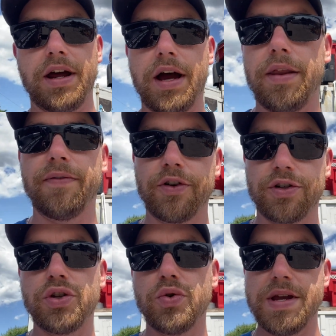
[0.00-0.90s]
Uh, the
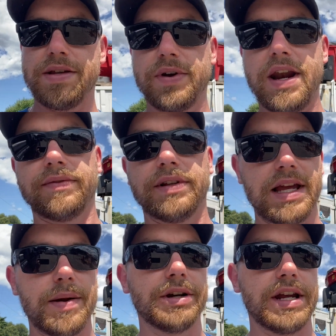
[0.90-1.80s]
first two weeks right after
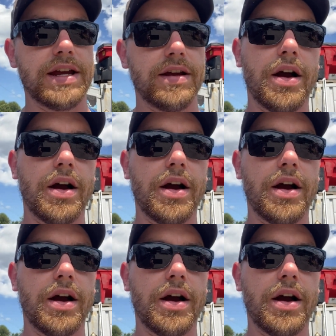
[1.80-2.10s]
Labor Day